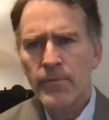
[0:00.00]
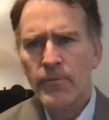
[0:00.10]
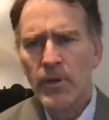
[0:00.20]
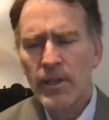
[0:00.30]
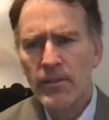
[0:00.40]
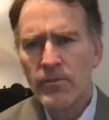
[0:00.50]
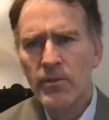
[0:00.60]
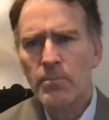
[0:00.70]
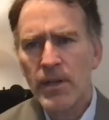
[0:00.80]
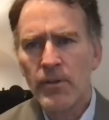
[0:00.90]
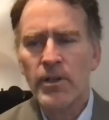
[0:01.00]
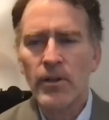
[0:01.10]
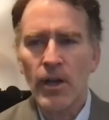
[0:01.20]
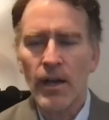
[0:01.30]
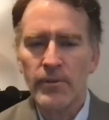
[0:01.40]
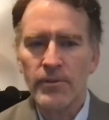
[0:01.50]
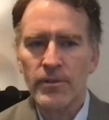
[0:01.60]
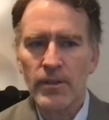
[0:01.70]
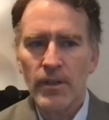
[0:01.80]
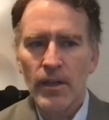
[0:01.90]
for his superior
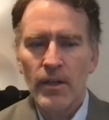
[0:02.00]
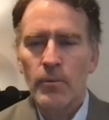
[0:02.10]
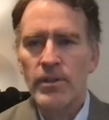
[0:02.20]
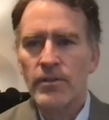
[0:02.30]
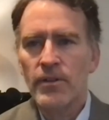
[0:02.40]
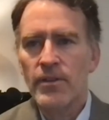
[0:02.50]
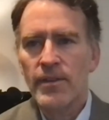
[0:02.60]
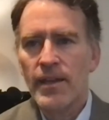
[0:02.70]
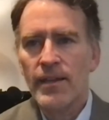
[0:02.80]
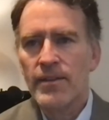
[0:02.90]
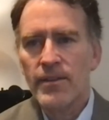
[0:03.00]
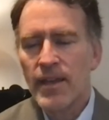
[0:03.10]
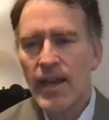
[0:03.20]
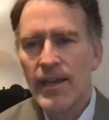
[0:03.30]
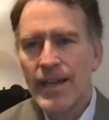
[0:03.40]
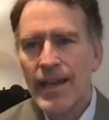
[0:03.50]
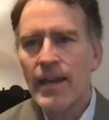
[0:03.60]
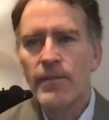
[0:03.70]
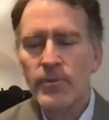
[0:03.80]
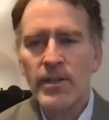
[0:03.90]
officer which is a thing that
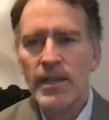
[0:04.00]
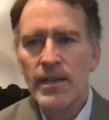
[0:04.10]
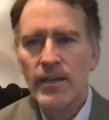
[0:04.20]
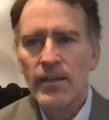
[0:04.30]
every